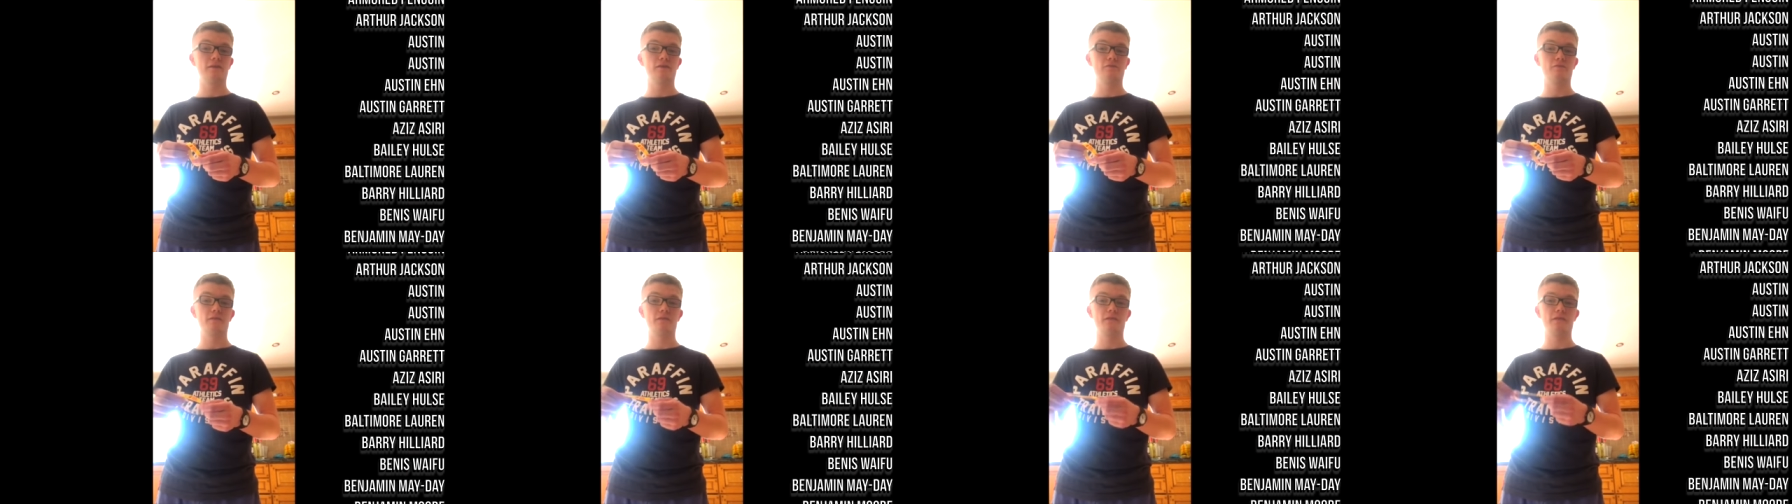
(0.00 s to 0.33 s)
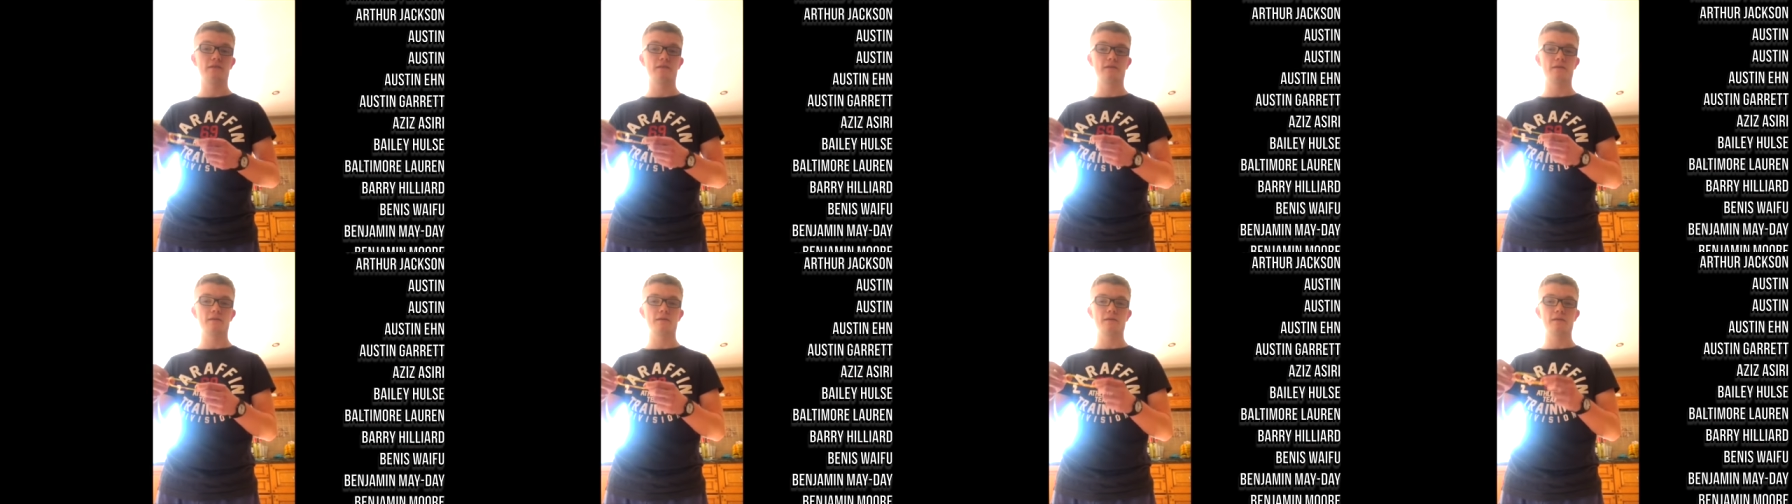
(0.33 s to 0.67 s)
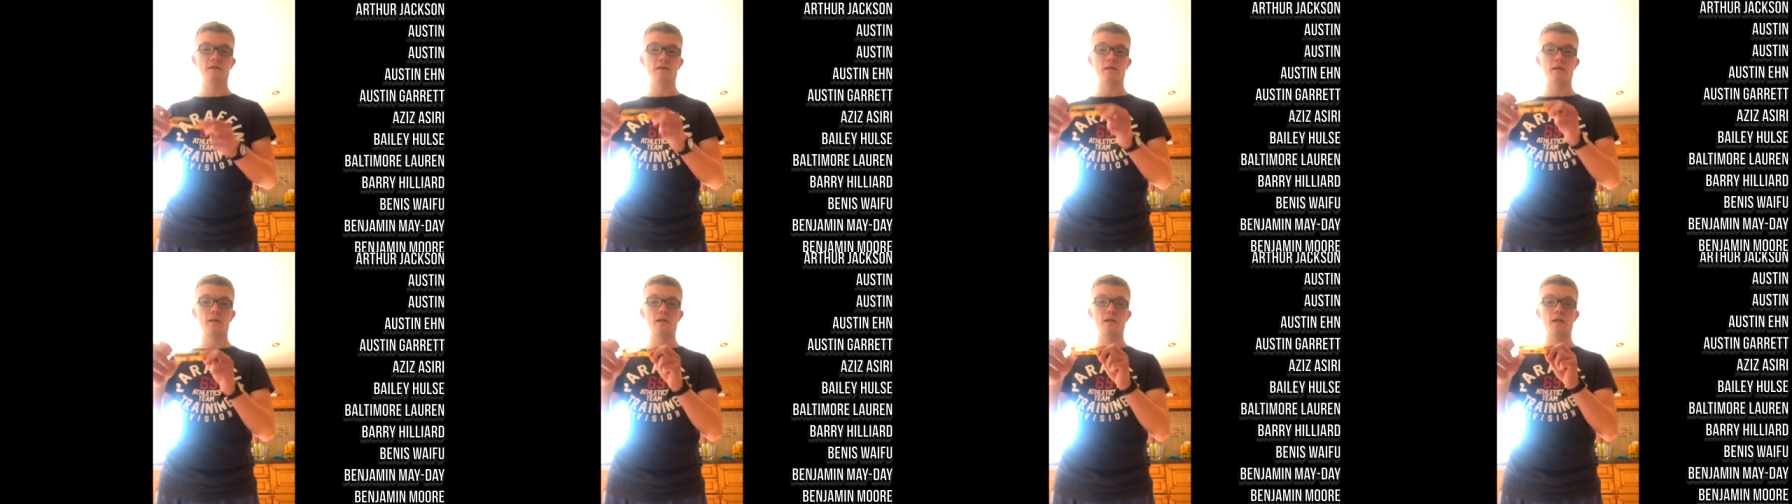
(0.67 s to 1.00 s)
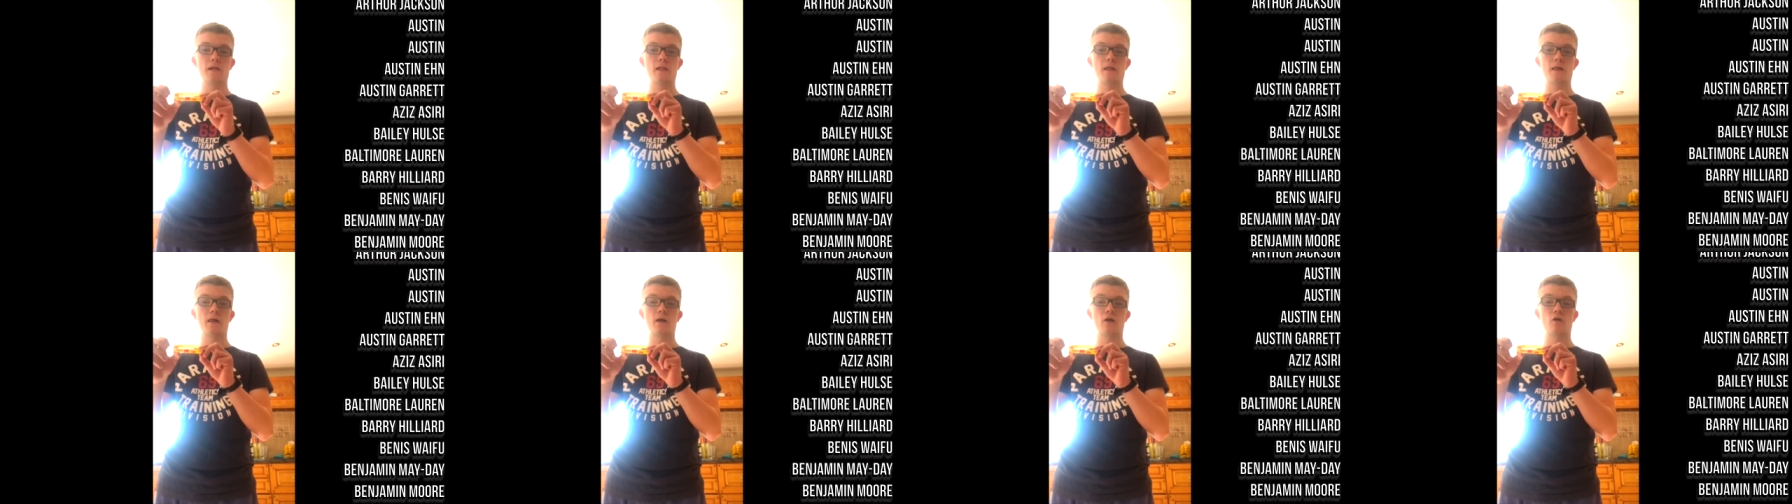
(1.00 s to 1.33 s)
news.
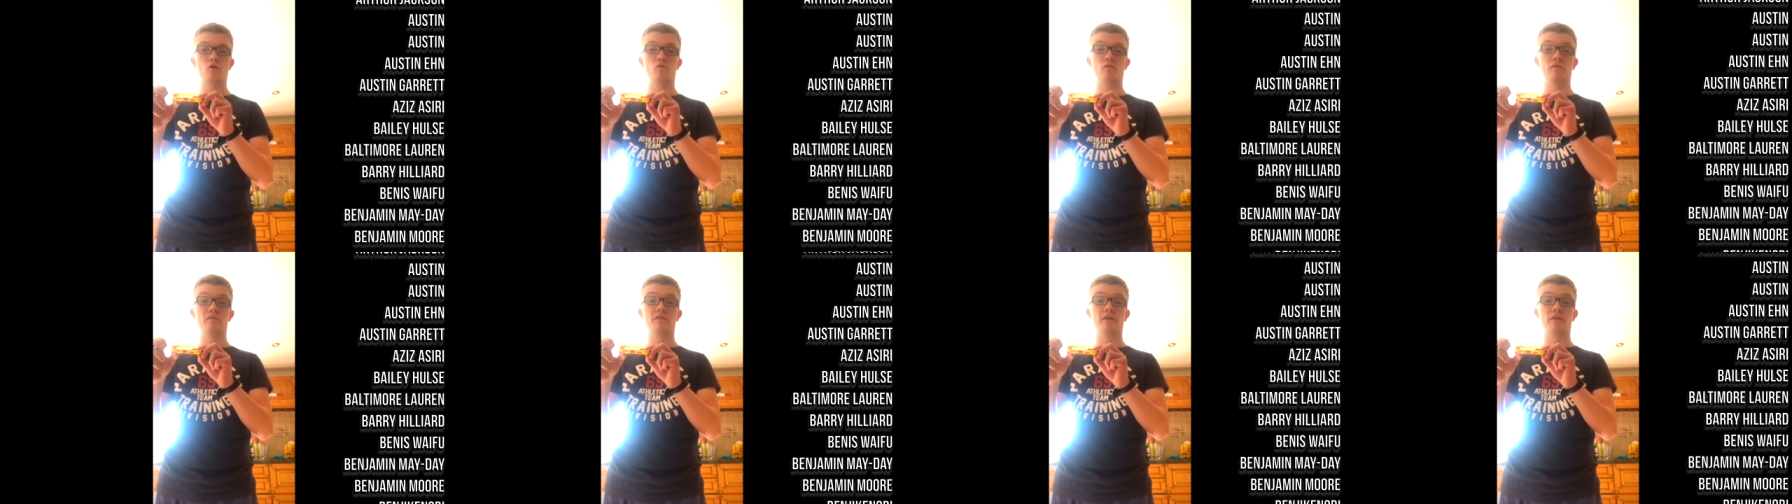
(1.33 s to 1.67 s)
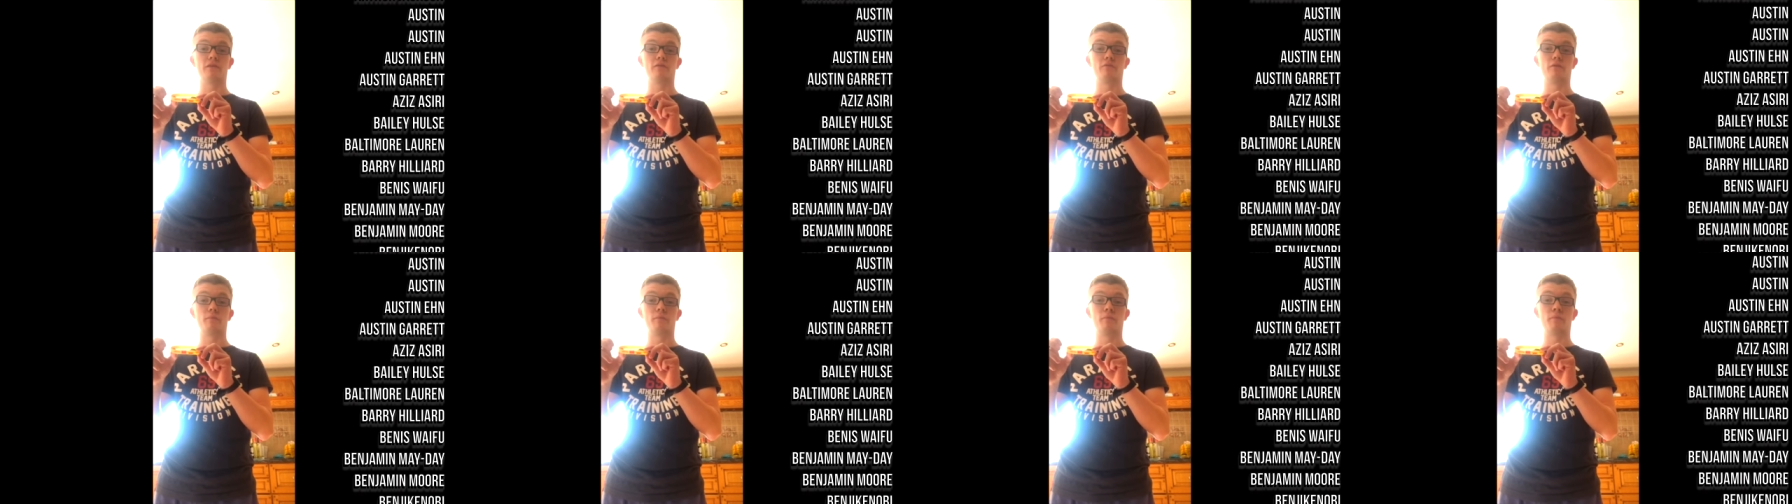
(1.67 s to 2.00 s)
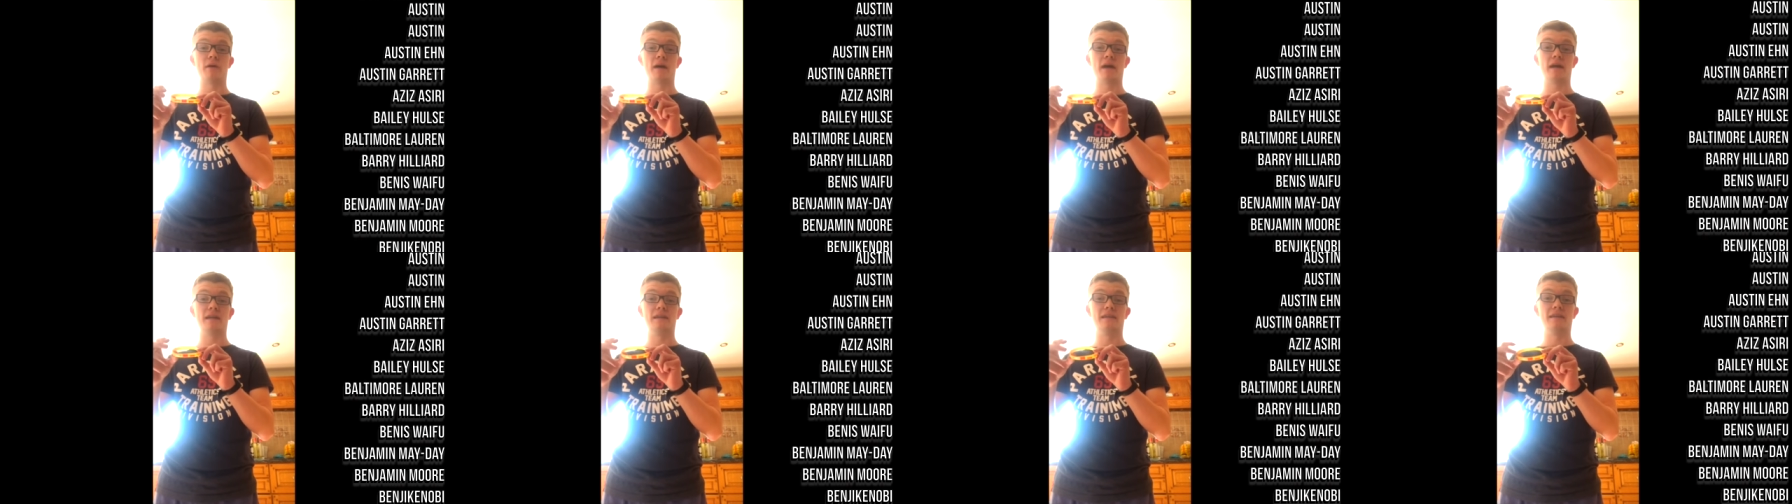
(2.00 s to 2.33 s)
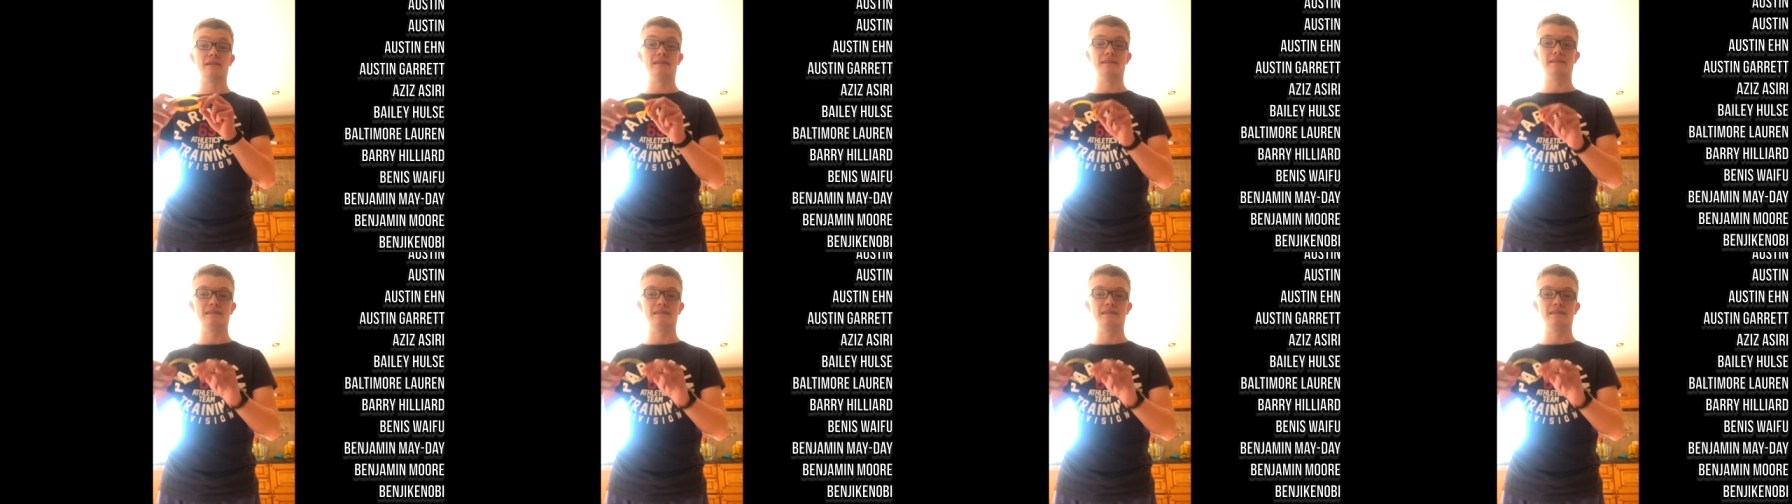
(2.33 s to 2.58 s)
You found the rubber band.